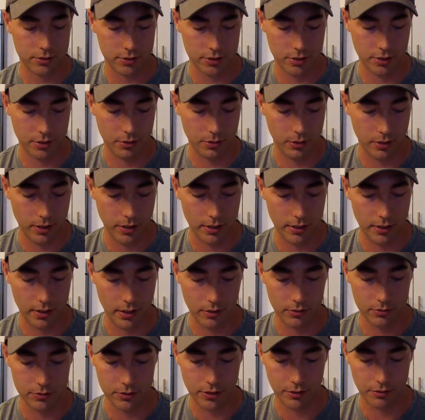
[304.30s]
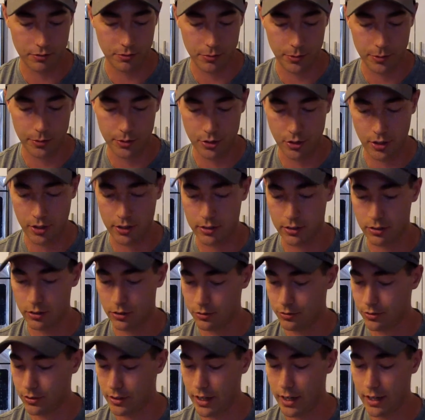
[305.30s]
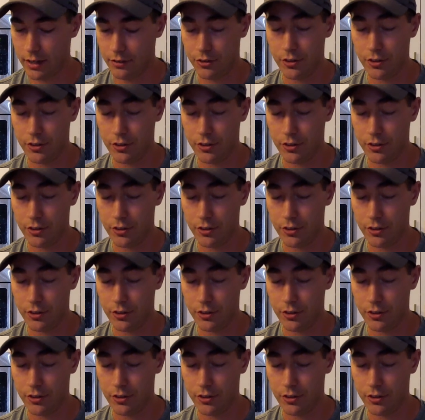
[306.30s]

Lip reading: so I'll definitely be trying to look for that.